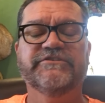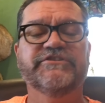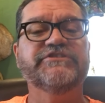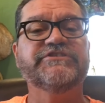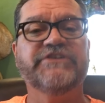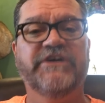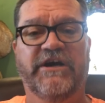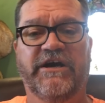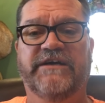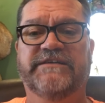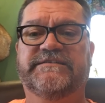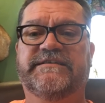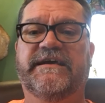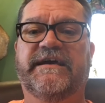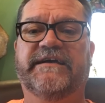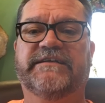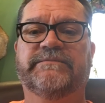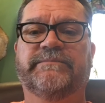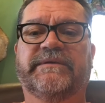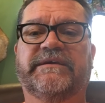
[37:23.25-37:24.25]
Just
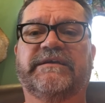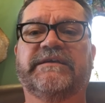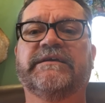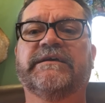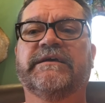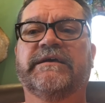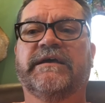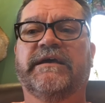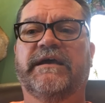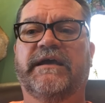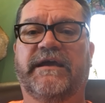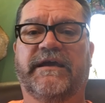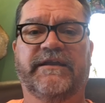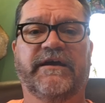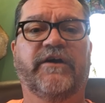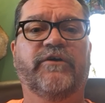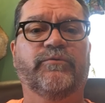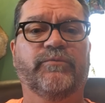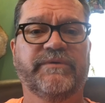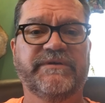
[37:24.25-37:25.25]
contact me and
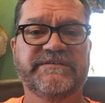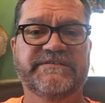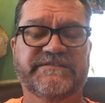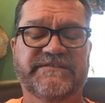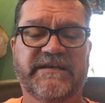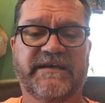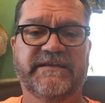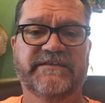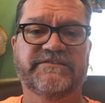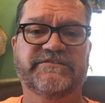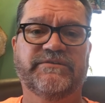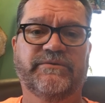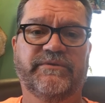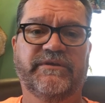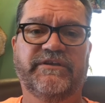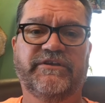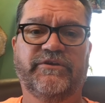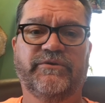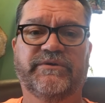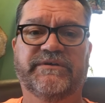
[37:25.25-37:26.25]
I'll reset it so
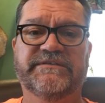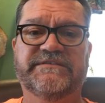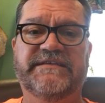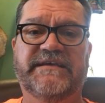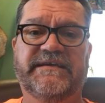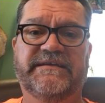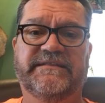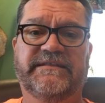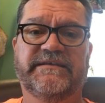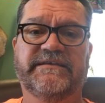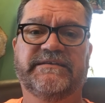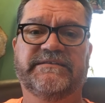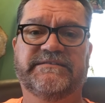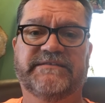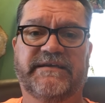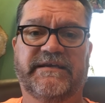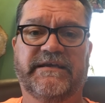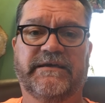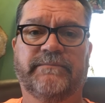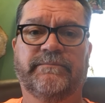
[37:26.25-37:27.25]
that you can take the
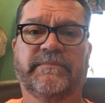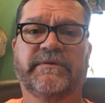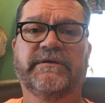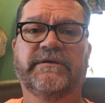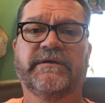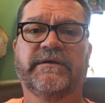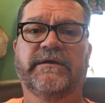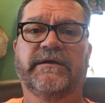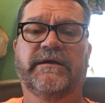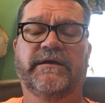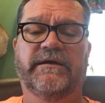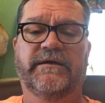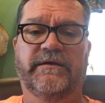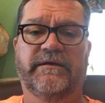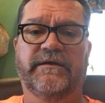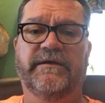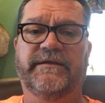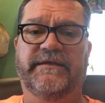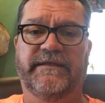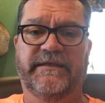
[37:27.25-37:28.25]
exam
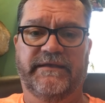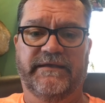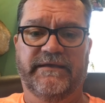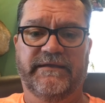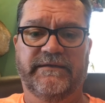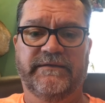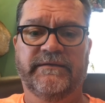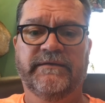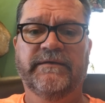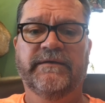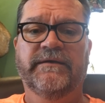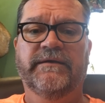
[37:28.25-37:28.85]
again.